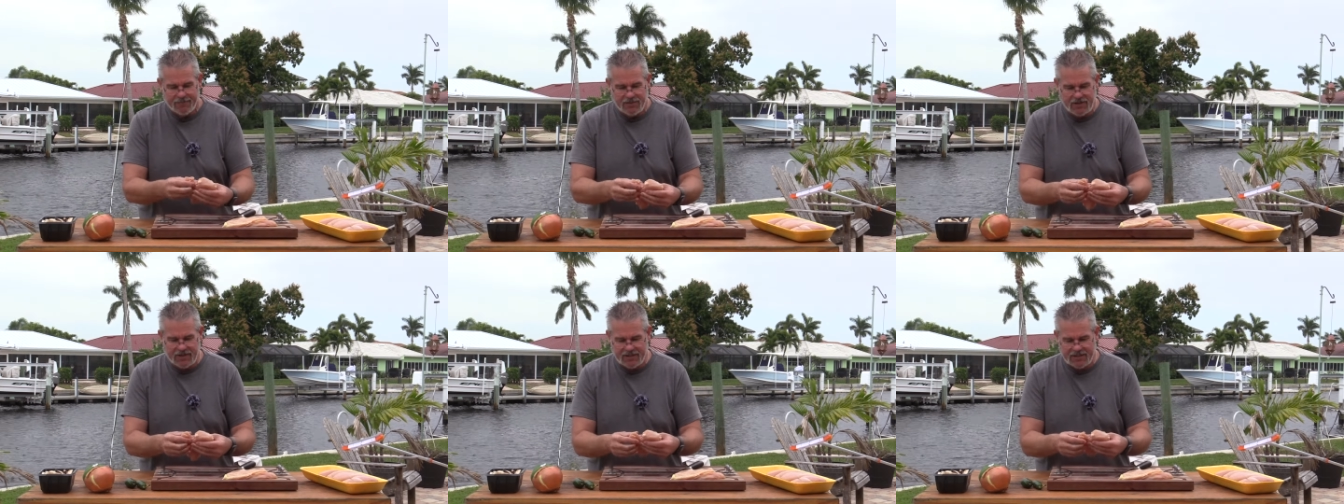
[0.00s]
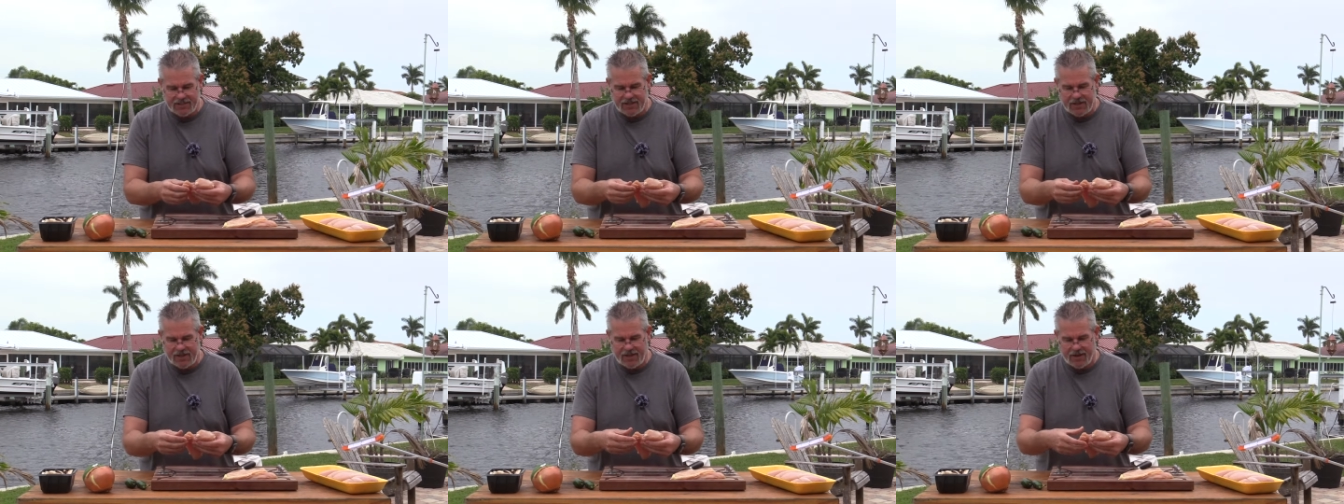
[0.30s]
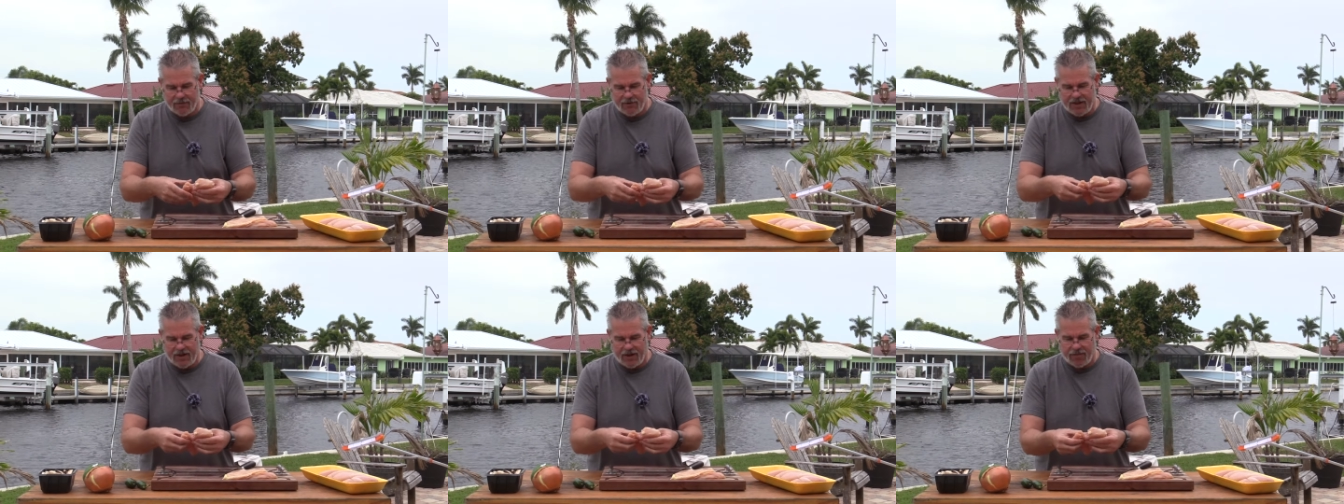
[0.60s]
You can see
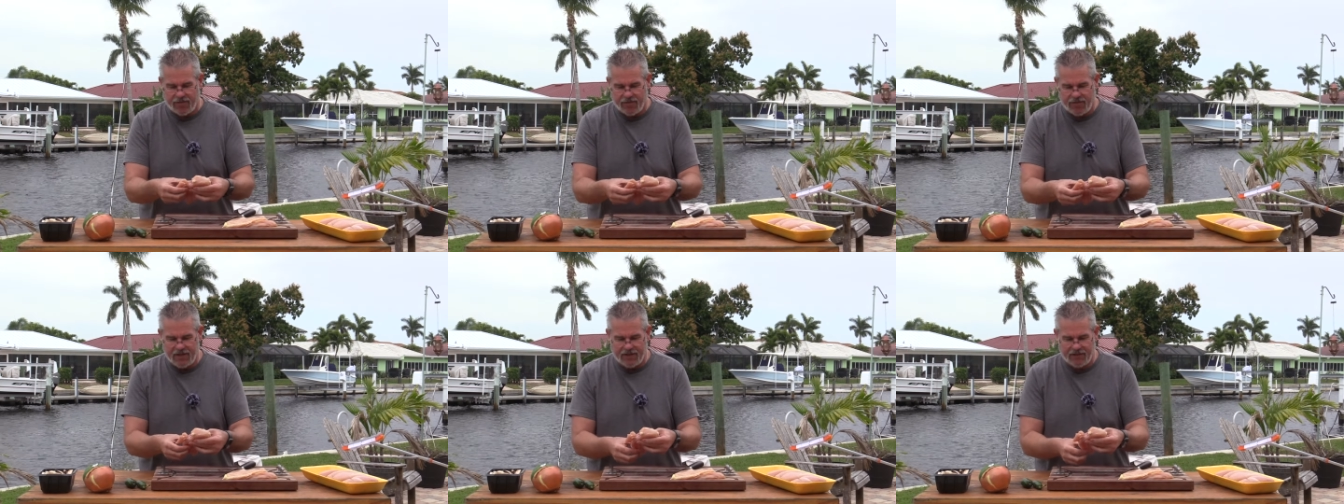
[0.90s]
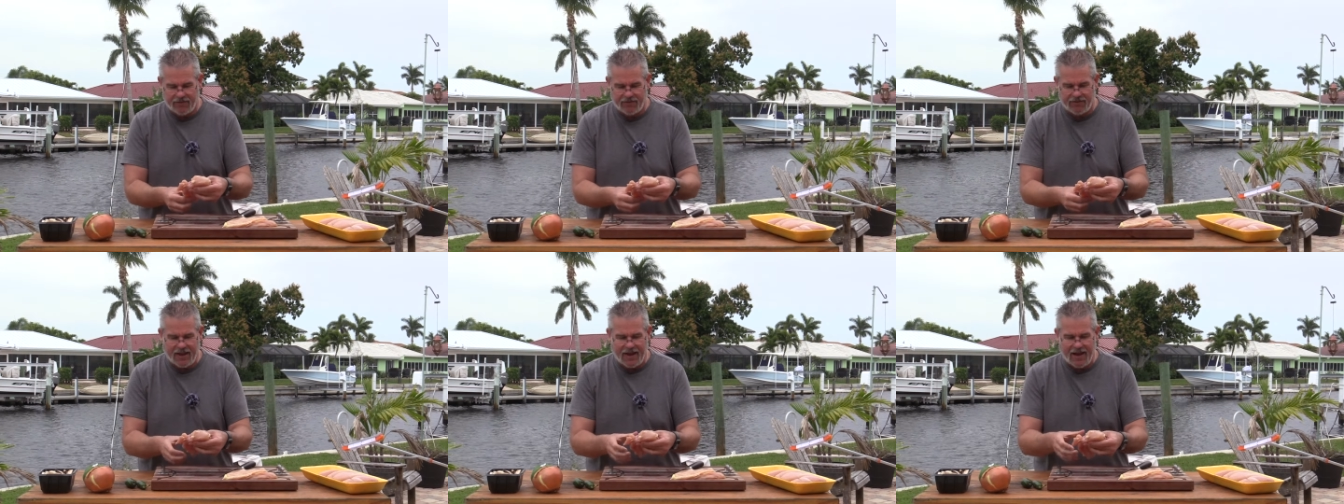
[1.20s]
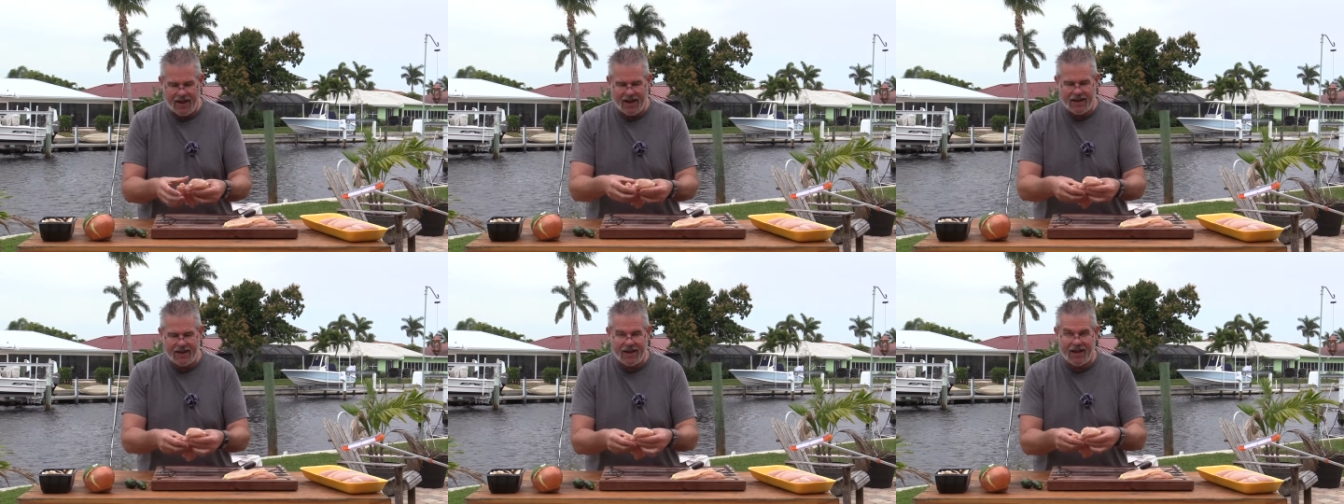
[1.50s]
here we got a thin
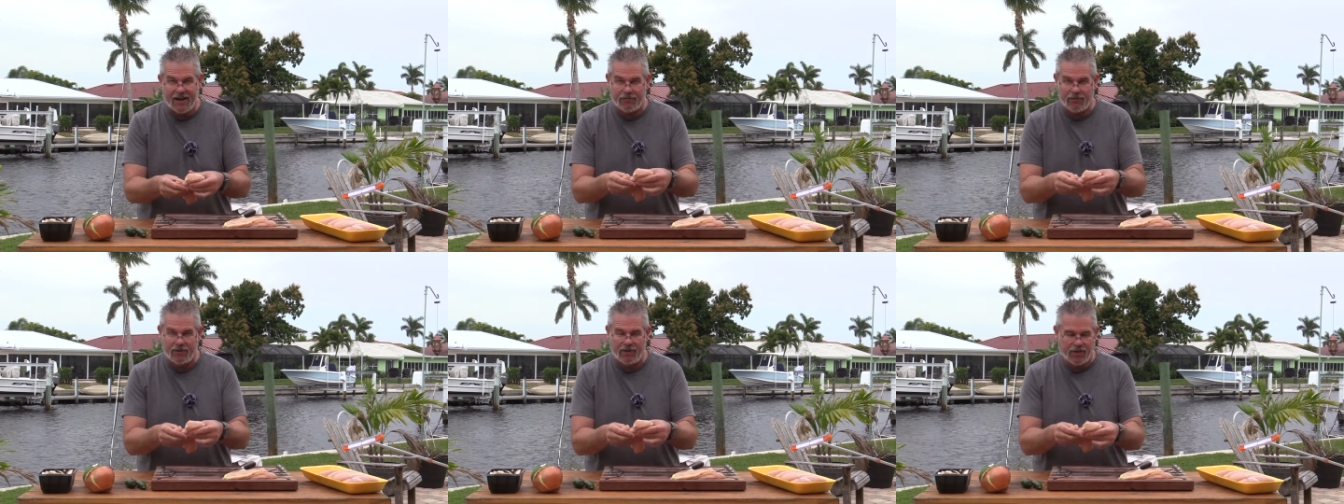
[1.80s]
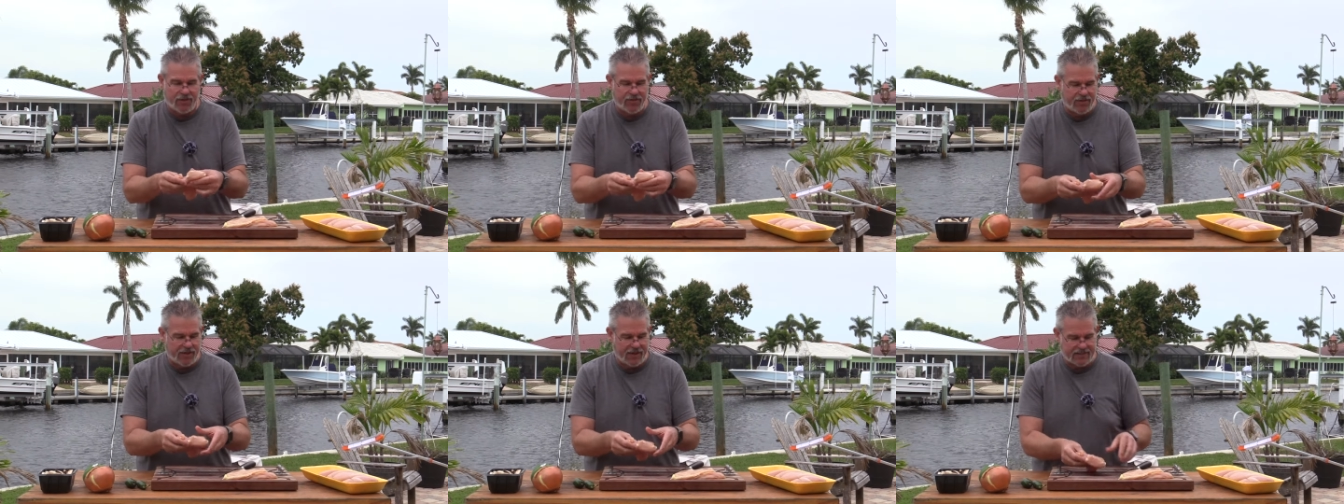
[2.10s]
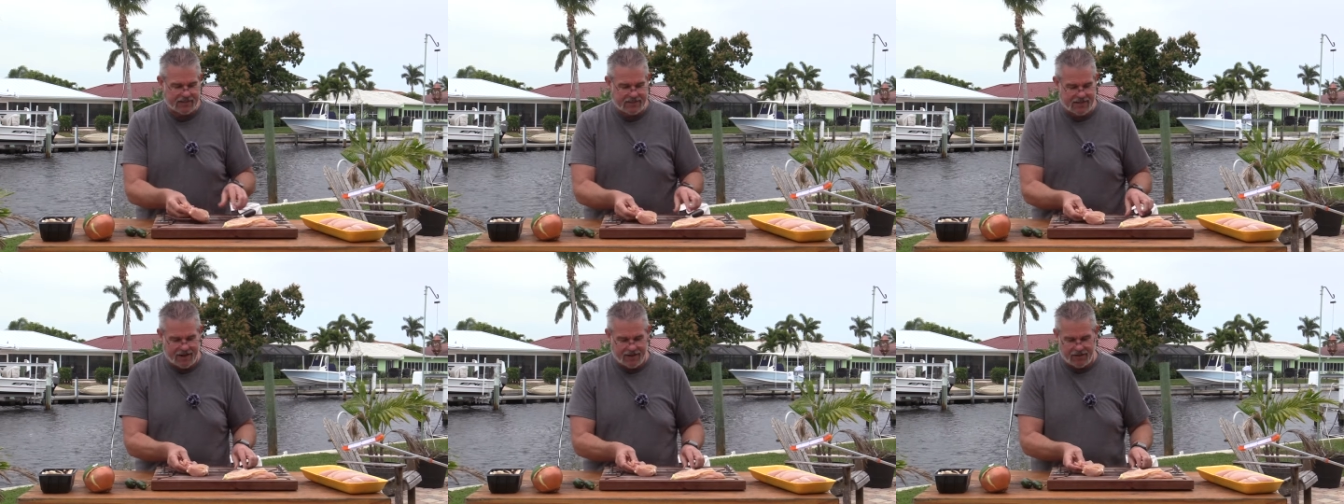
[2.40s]
side and a really
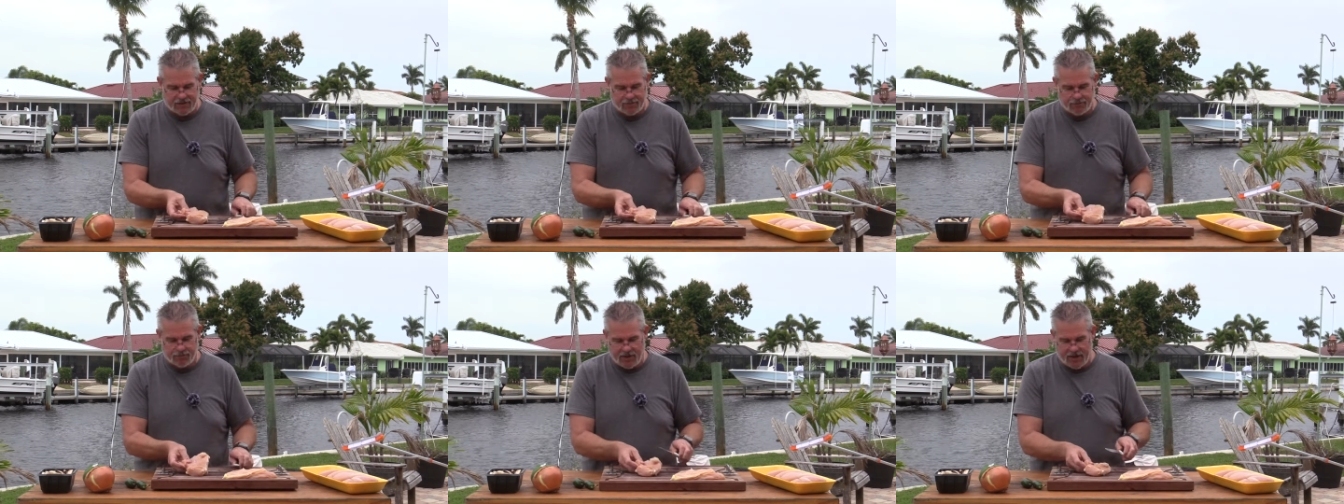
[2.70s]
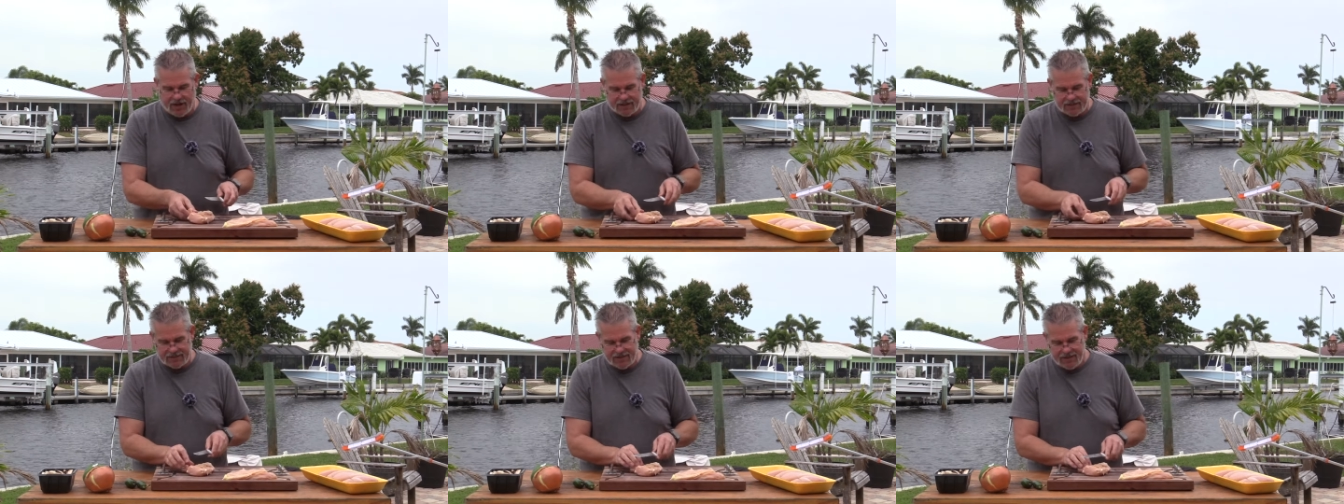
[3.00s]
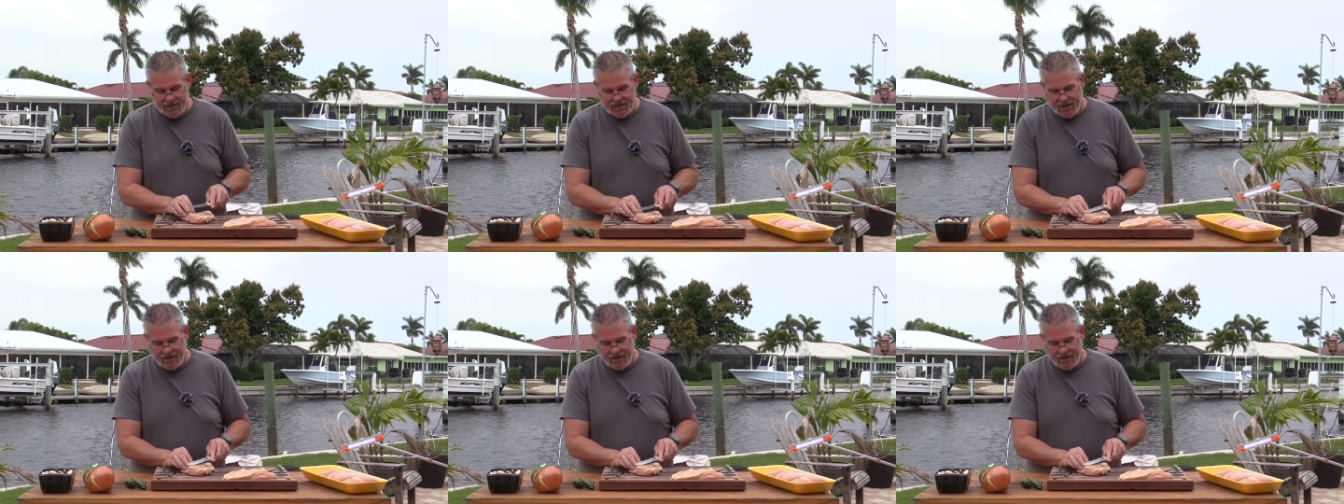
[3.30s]
thick side of this breast.